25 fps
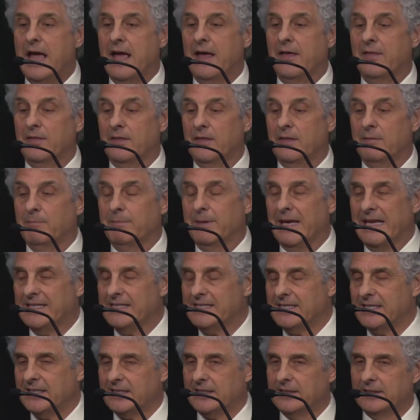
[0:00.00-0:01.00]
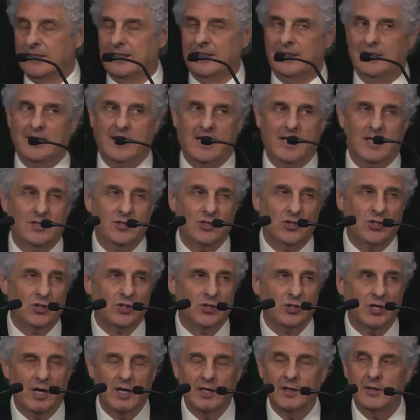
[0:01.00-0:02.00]
And basically, they
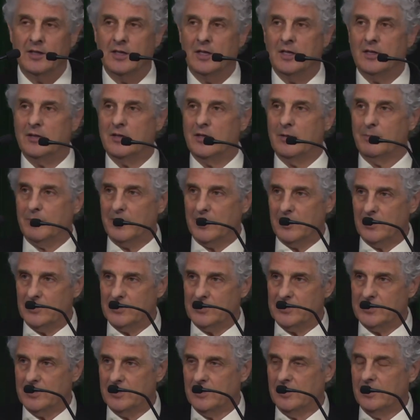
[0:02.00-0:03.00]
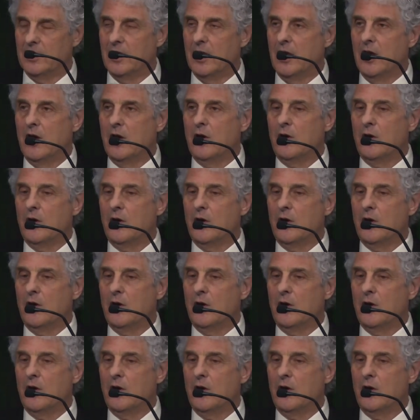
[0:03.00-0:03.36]
shun the person